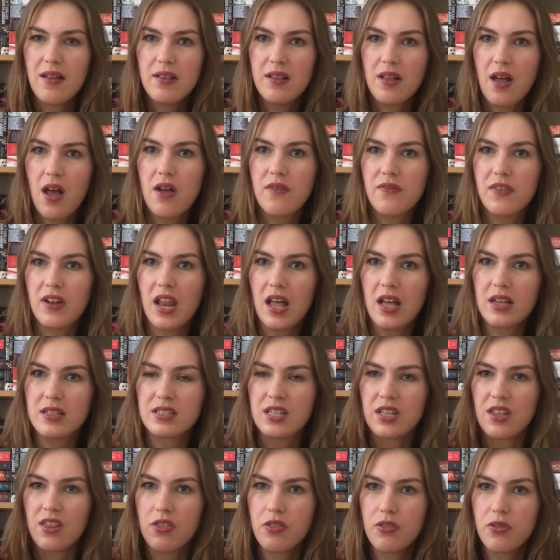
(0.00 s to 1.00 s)

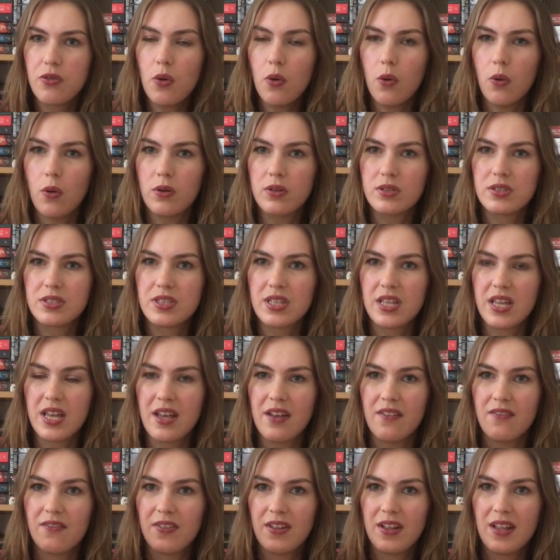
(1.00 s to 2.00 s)
everlasting thoughts that
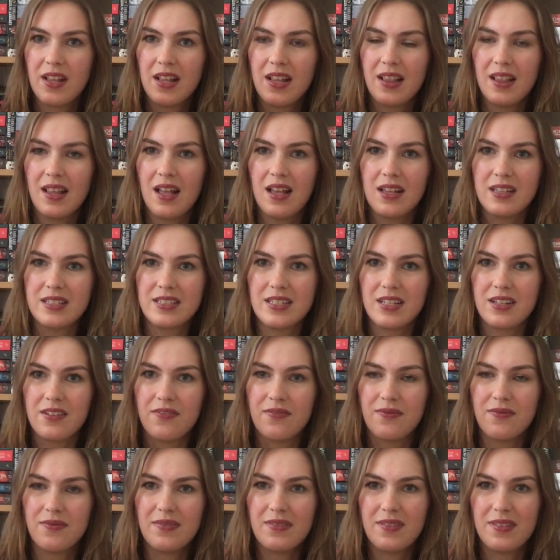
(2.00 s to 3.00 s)
have lasted
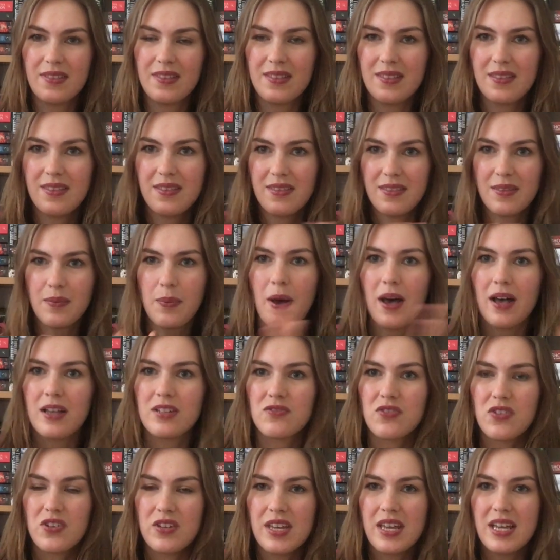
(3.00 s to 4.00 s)
the
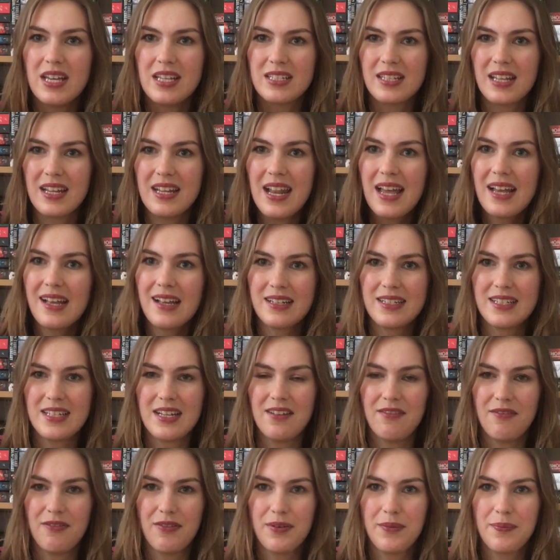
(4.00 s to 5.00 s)
past few years are
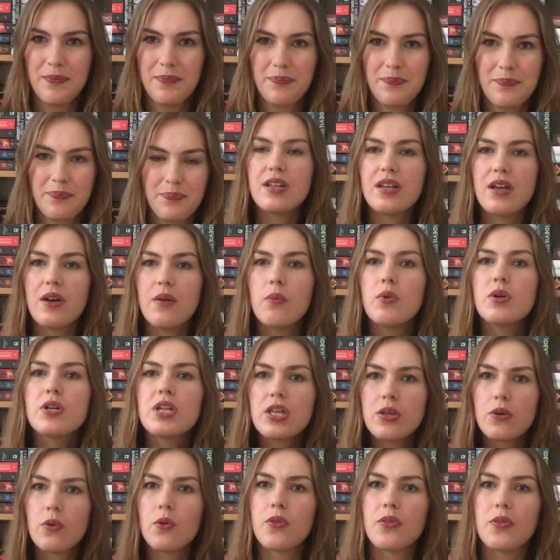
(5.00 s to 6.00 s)
negative? What are
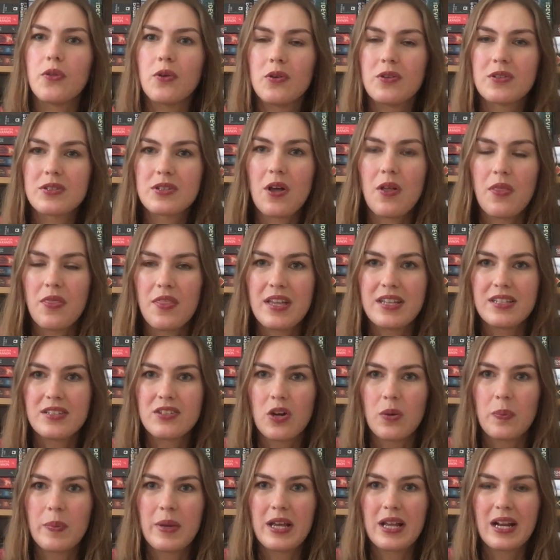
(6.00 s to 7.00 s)
your thoughts on this
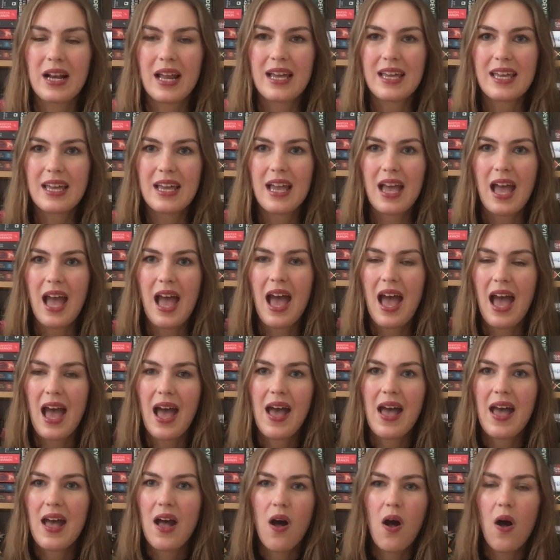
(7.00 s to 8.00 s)
topic, like
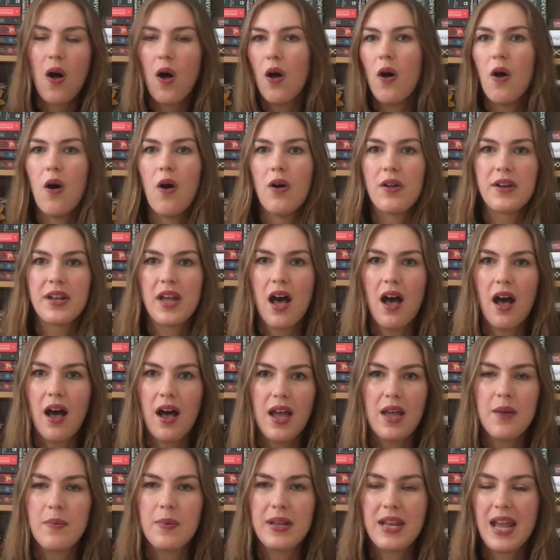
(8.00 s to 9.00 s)
on
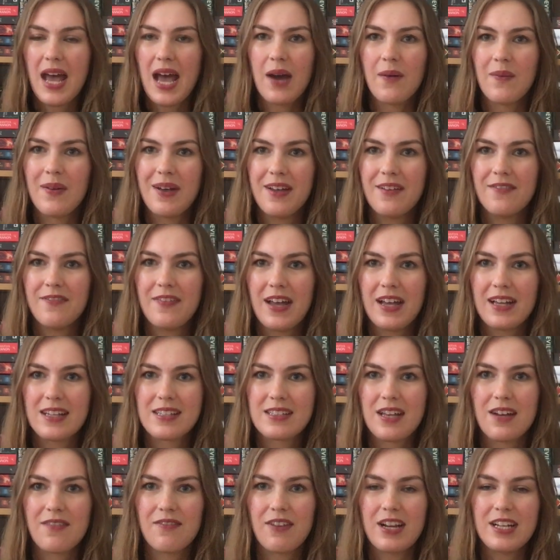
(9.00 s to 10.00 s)
hype and how it affects
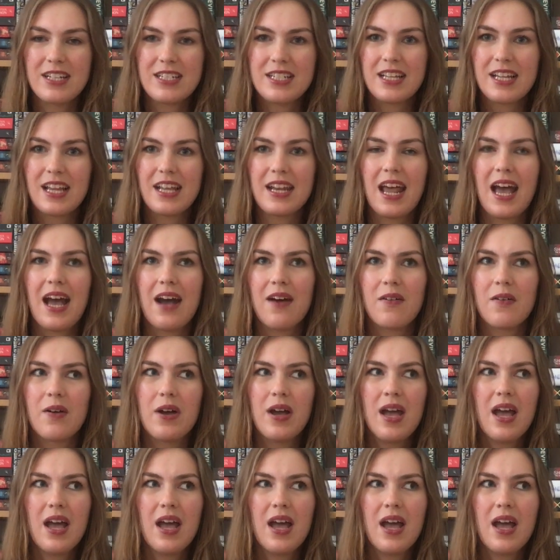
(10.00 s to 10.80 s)
our rating, and how